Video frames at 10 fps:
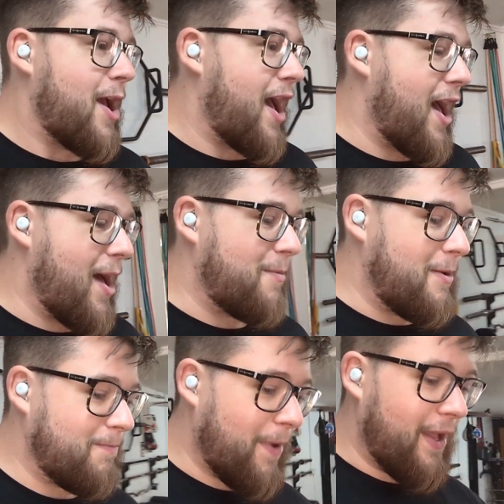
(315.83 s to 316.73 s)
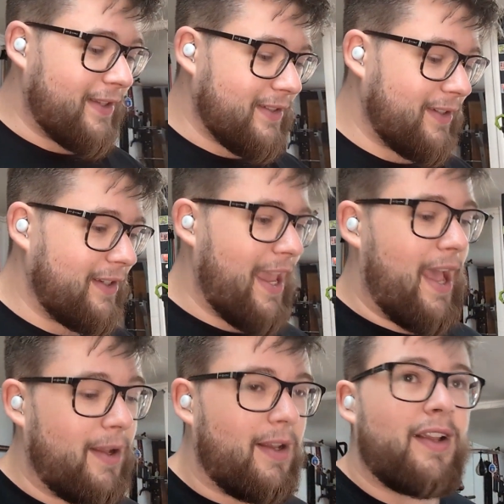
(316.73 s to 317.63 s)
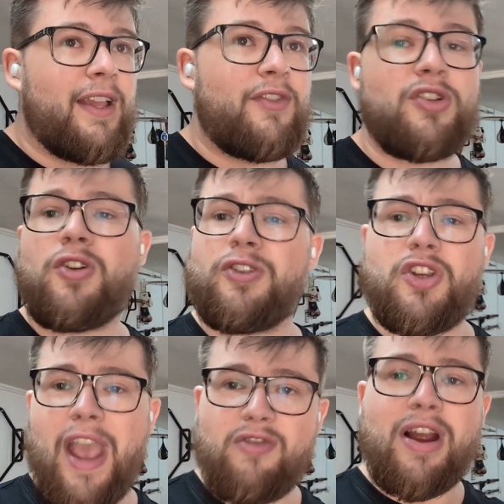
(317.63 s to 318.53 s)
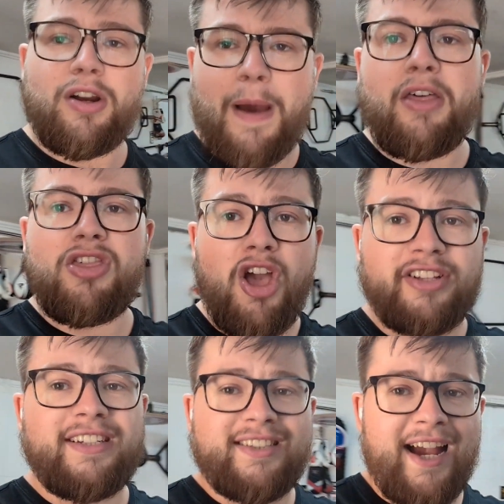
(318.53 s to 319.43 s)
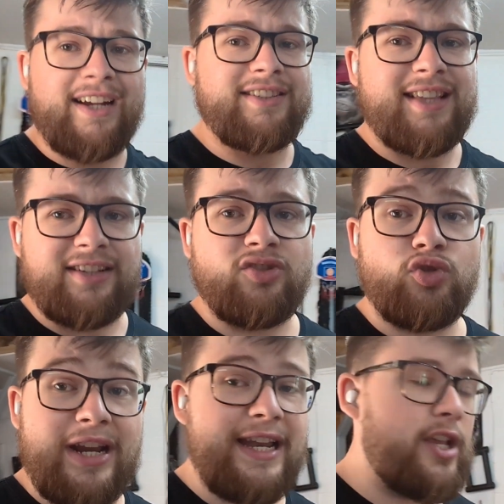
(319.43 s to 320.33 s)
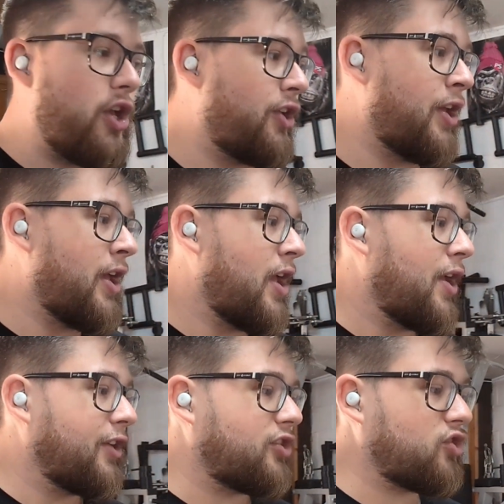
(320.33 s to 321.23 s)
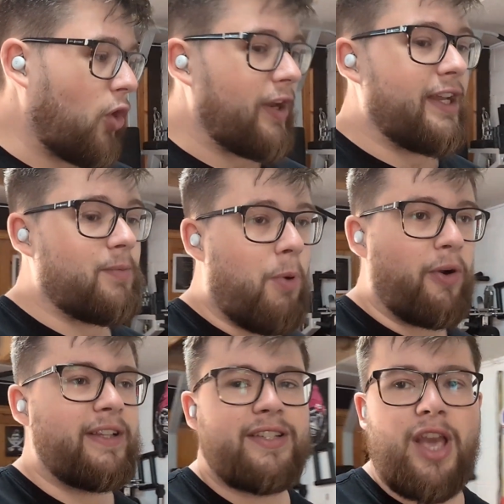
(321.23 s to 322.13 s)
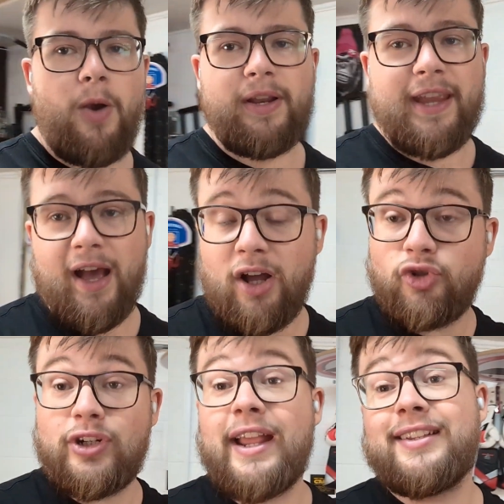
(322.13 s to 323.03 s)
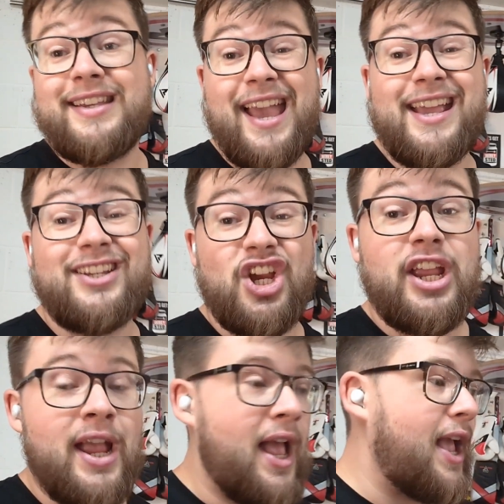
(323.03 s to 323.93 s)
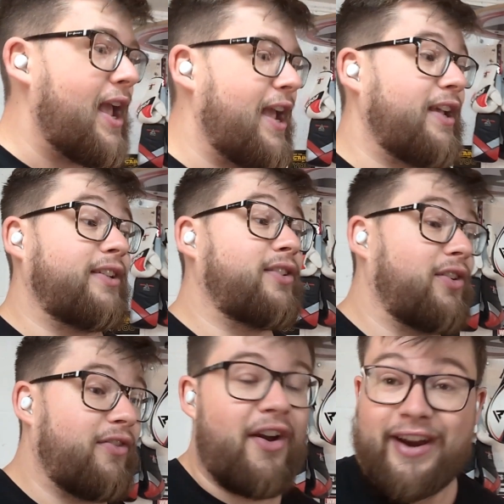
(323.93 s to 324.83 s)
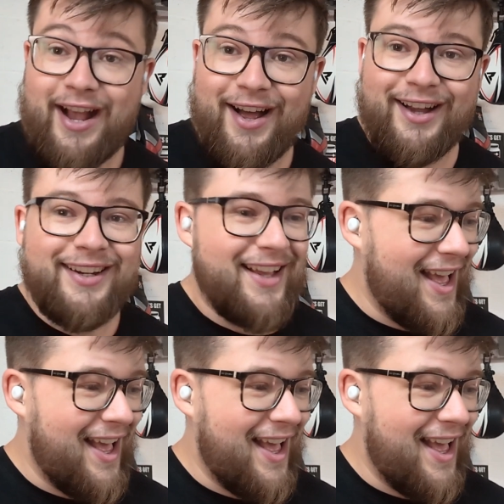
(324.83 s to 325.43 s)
But yeah, as long as you get around about 30 seconds, that's a really good, solid point to go. And yeah, 180 kg is very hard.